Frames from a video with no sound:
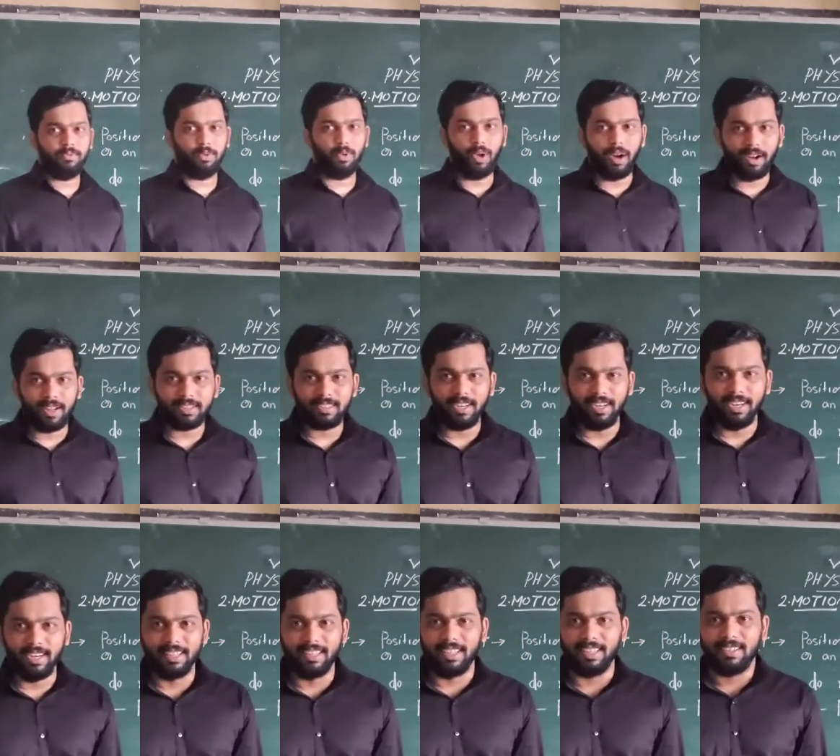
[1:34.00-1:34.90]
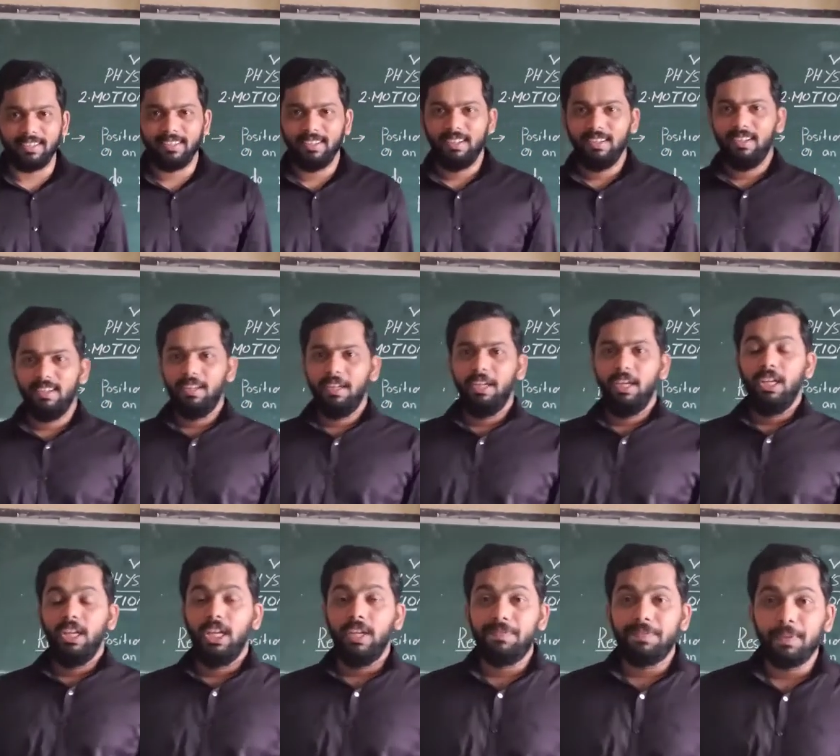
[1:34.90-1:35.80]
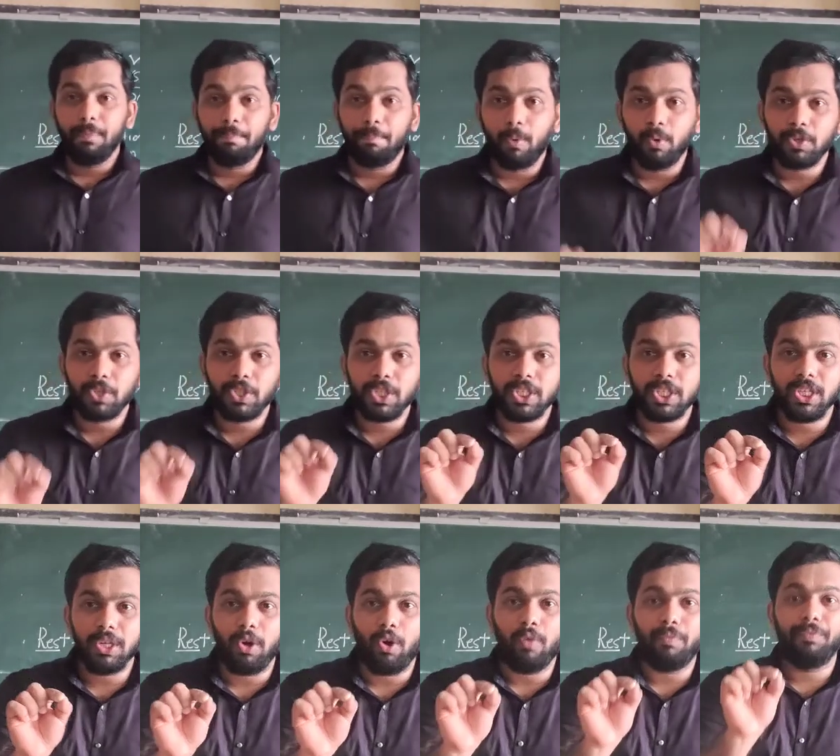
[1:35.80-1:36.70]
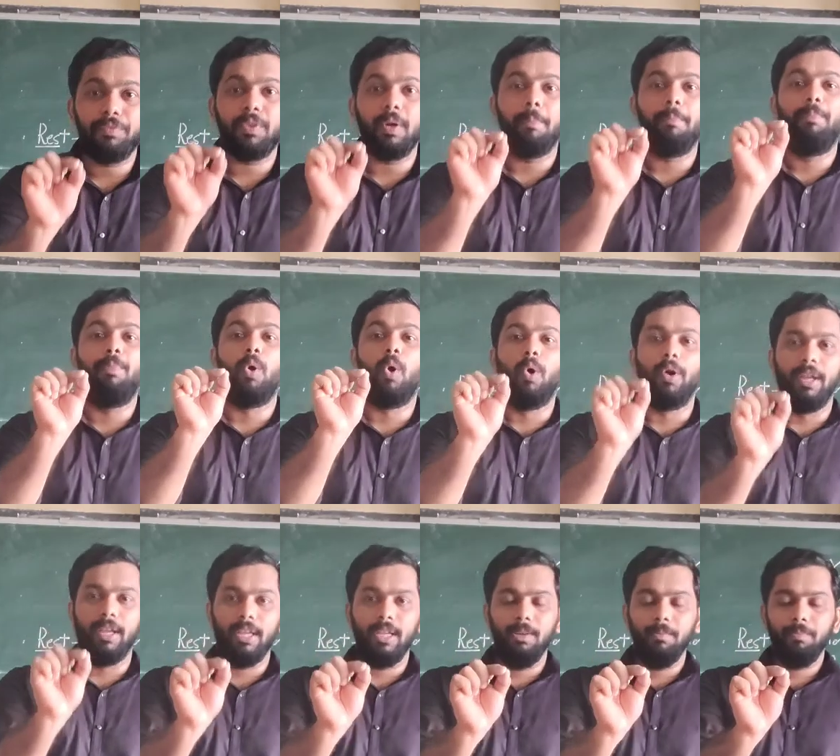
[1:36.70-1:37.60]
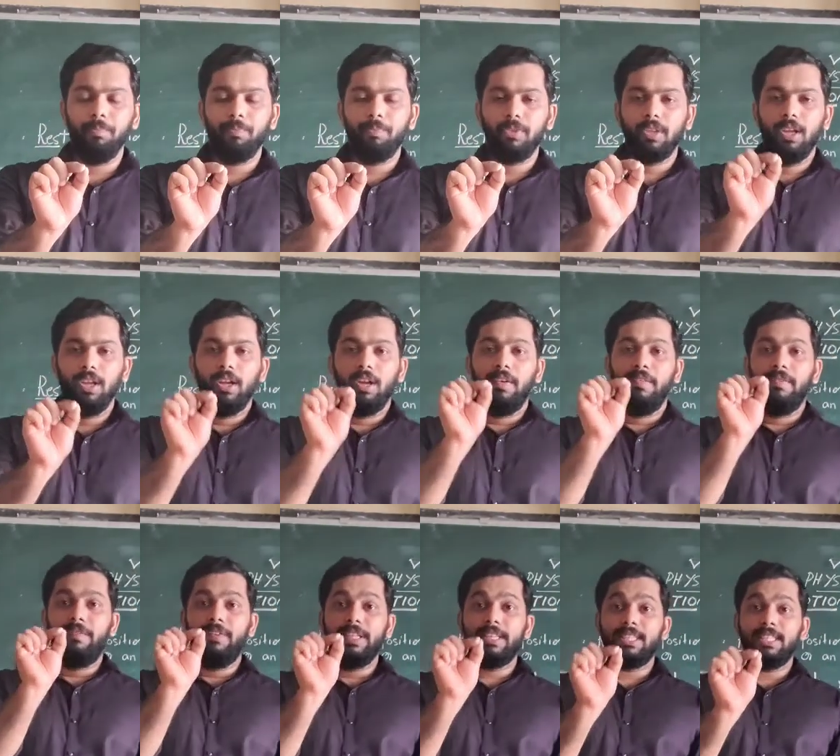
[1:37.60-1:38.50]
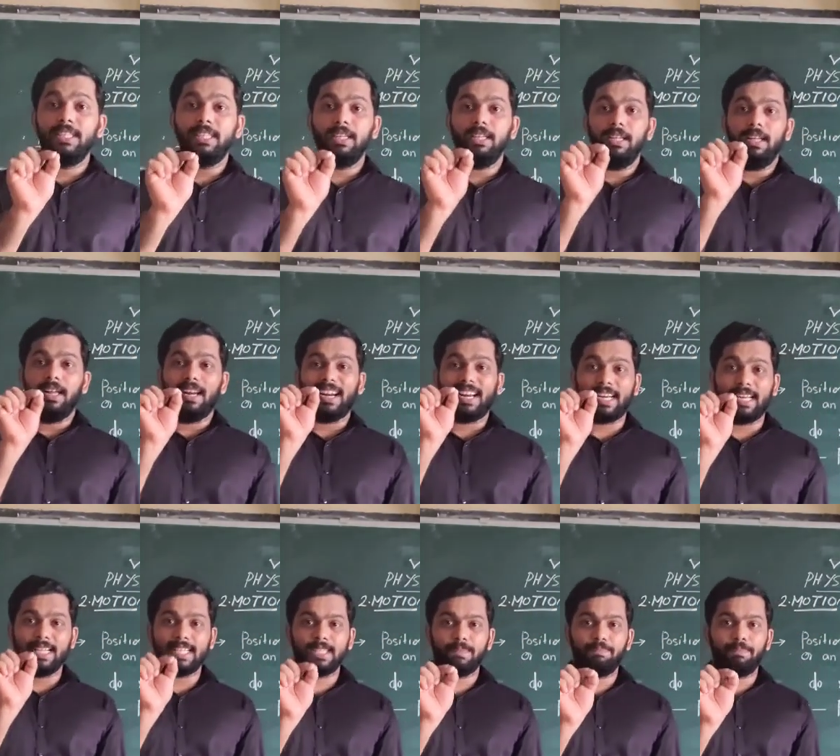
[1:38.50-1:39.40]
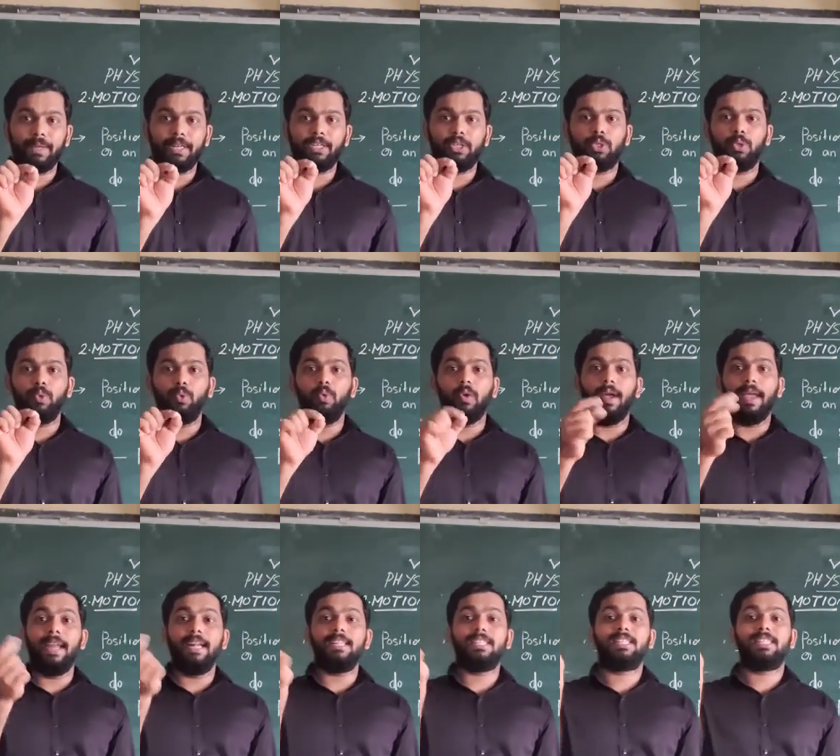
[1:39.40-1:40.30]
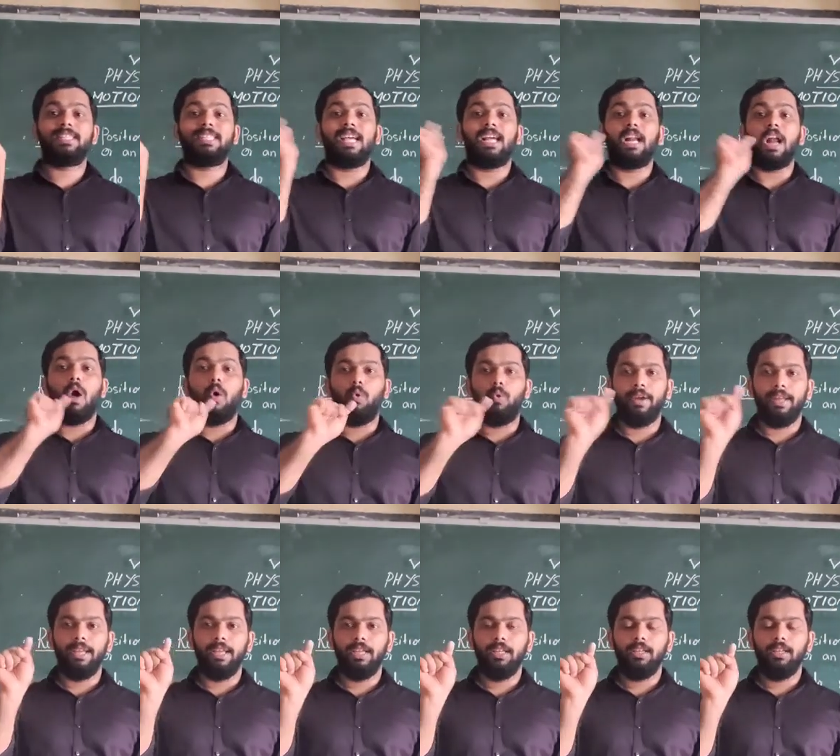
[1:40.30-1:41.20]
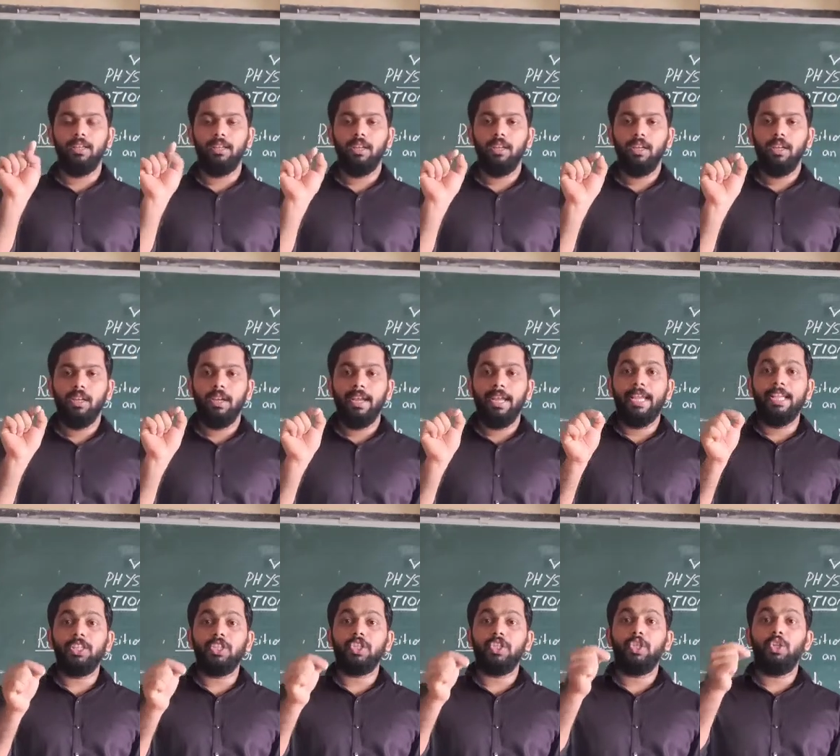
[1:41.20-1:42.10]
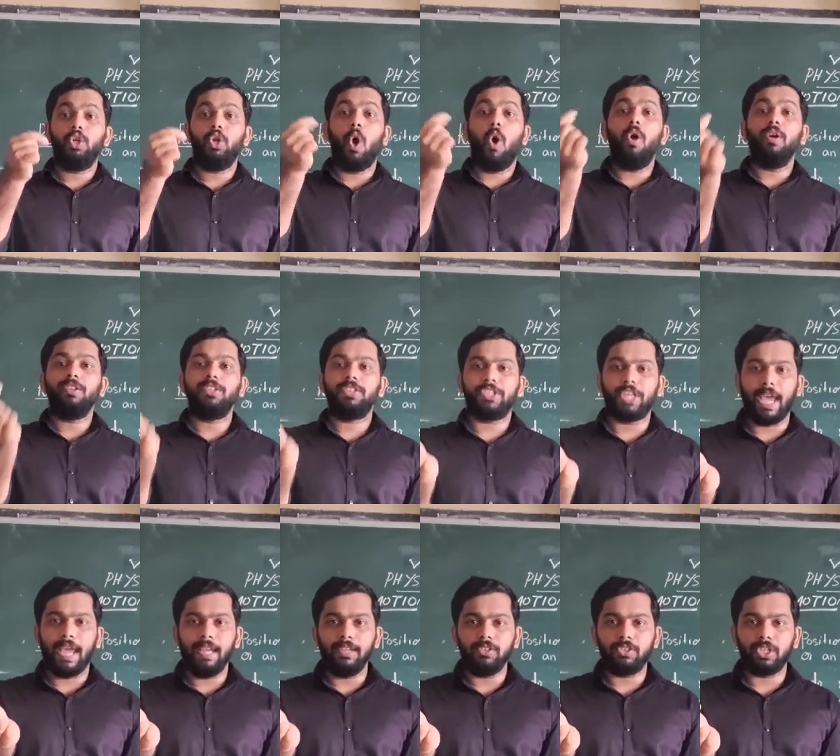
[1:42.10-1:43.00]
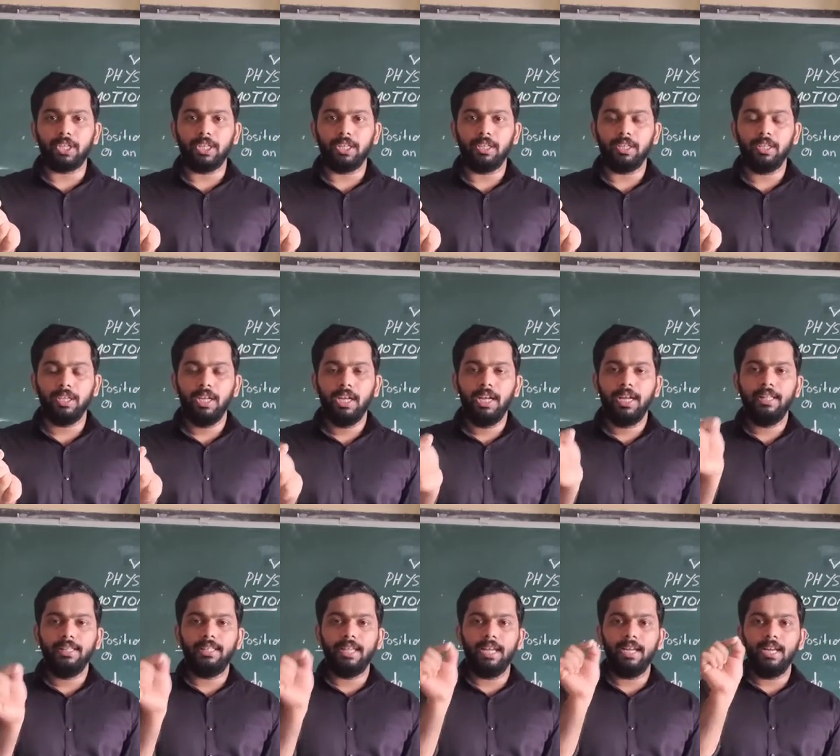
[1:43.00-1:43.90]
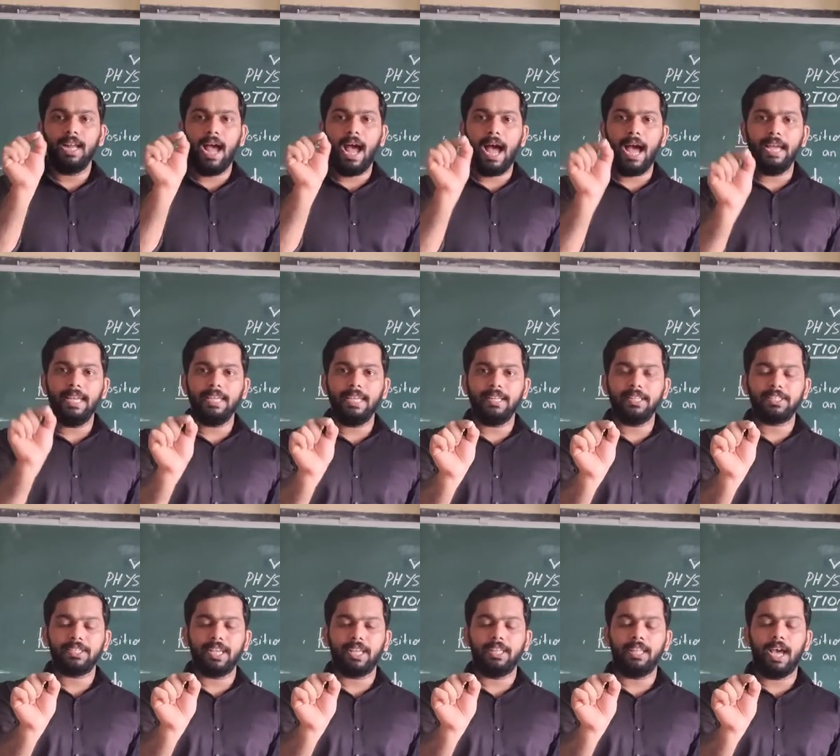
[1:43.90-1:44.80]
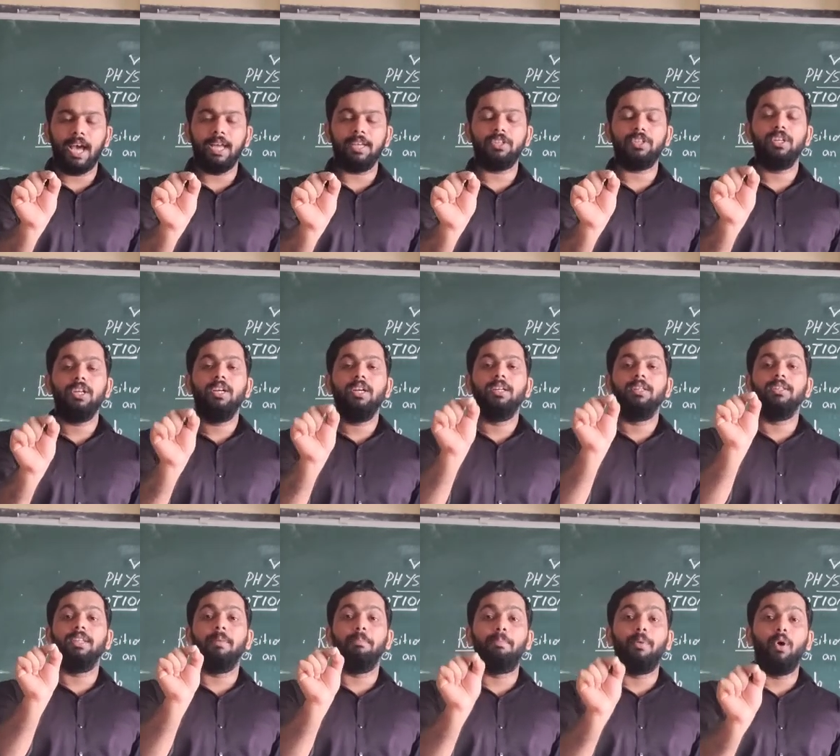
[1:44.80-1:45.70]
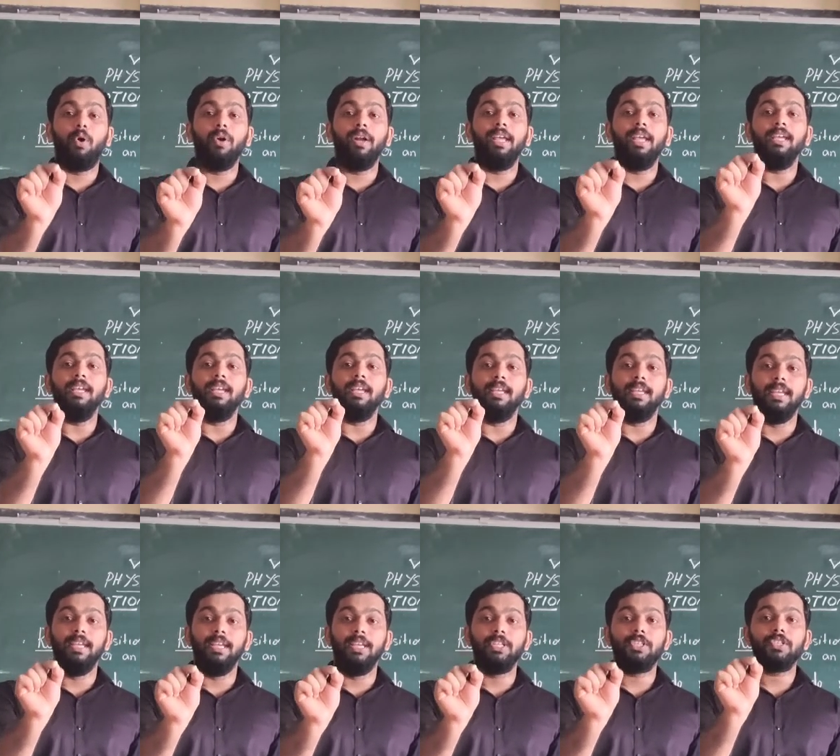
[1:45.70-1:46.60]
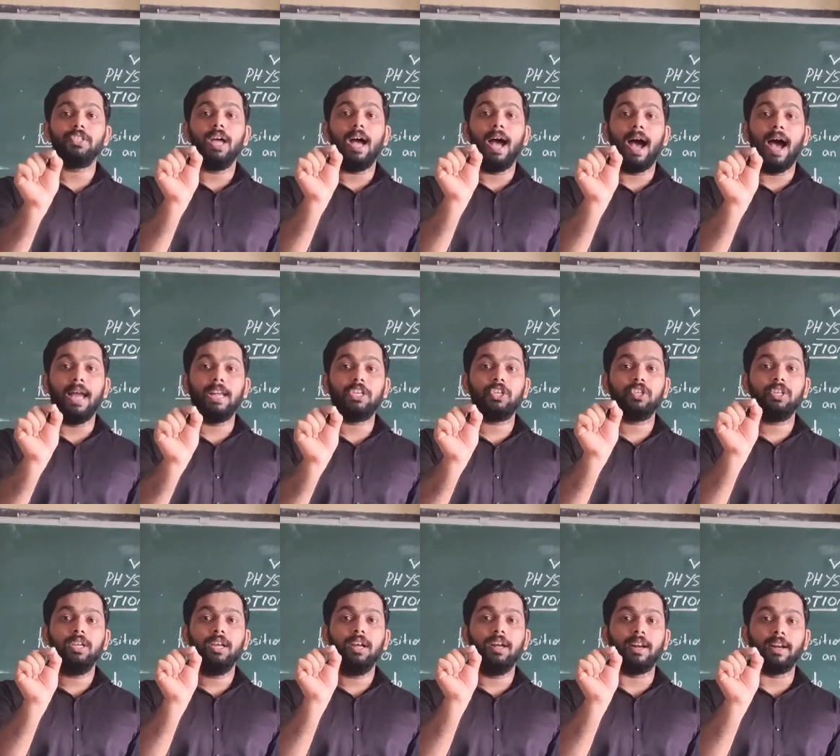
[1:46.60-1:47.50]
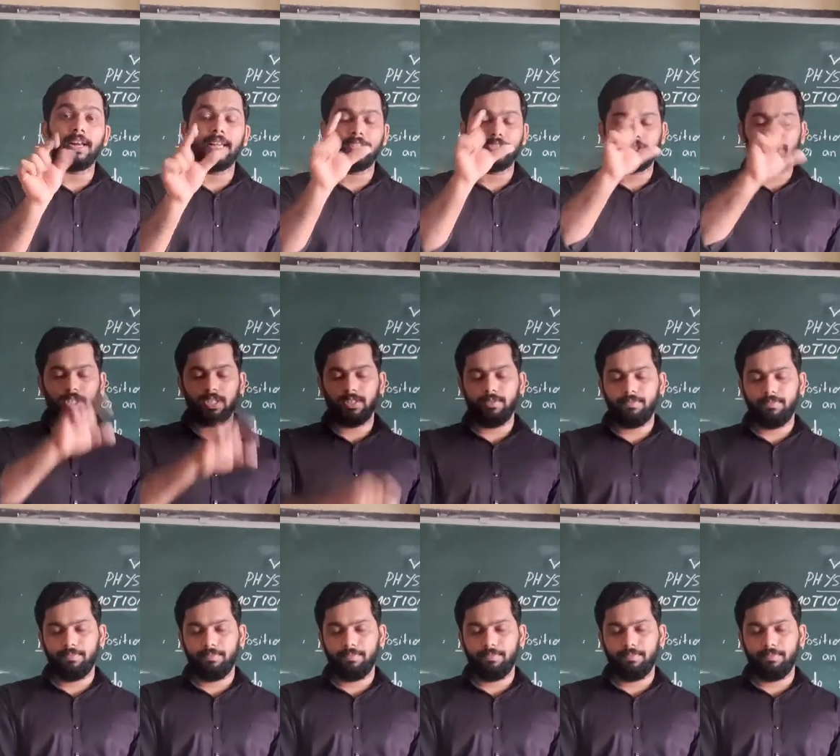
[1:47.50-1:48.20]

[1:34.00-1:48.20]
Do you understand anything? If the position of the body with respect to its surrounding is not changing, then I can say that the body is at rest.